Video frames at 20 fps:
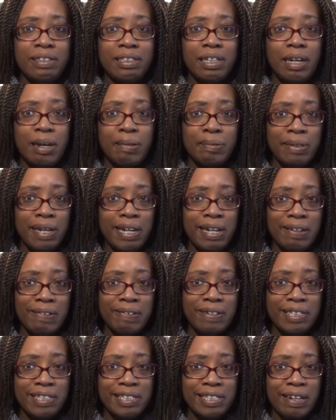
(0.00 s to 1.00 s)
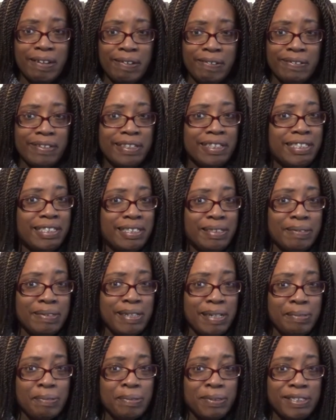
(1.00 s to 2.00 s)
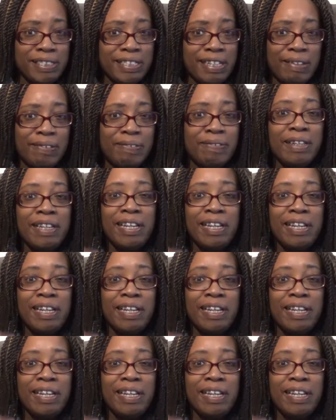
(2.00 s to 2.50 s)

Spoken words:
Can't buy enough of the stuff. Still need more stuff.